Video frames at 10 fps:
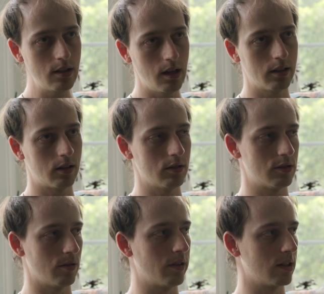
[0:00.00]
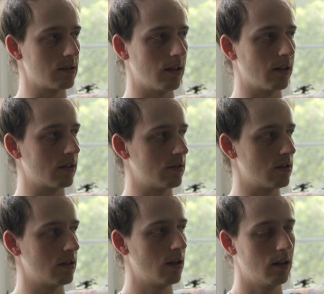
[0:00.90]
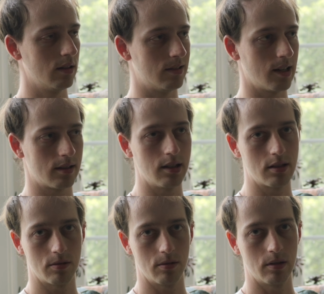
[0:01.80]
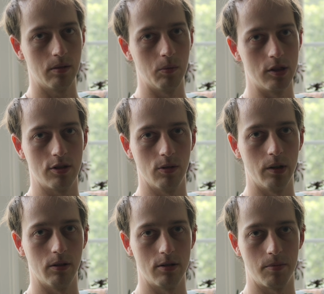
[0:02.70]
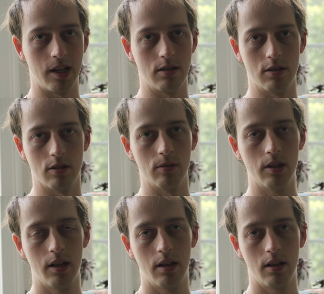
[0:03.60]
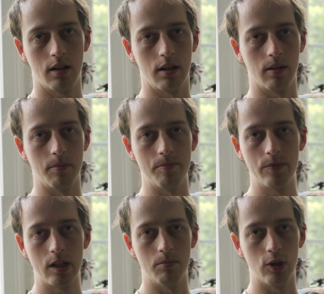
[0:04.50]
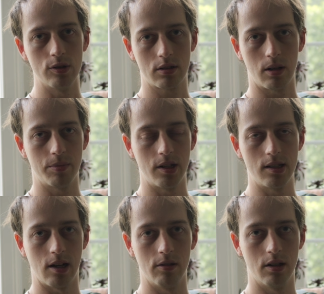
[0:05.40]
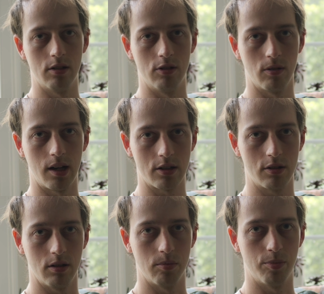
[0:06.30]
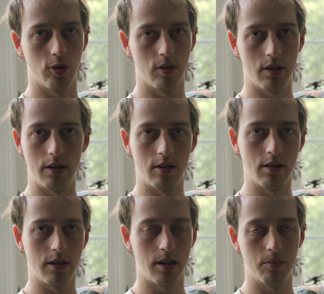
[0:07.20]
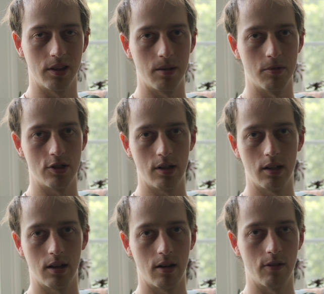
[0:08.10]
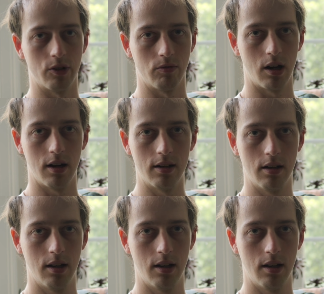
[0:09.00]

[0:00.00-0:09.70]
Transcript: then also things like just the techniques in which the wheel is made. So most companies out there don't actually pour their urethane, but they machine it out of a rod,